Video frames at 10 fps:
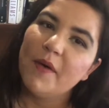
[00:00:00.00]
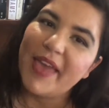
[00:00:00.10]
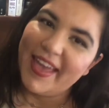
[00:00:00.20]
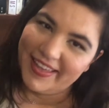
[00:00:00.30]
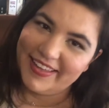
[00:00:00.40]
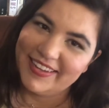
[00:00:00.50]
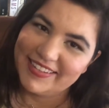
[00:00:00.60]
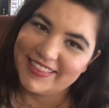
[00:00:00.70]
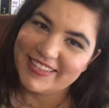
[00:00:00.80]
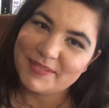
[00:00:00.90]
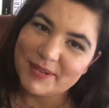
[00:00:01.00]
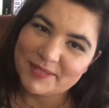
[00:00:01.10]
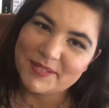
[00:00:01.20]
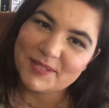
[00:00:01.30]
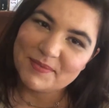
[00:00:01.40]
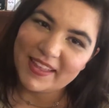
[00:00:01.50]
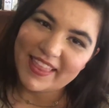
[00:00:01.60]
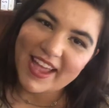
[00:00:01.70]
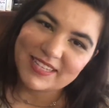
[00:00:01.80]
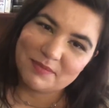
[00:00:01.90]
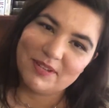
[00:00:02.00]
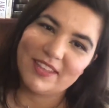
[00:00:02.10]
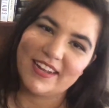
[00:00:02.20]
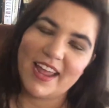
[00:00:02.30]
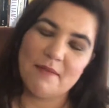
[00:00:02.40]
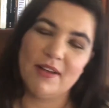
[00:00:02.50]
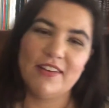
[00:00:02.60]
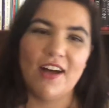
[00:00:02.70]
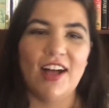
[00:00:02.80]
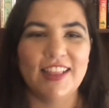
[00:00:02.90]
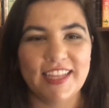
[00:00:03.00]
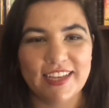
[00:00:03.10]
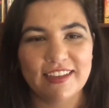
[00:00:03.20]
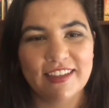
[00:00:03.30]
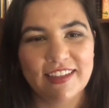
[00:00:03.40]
Okay, this brings me to my last book that I am unhauling.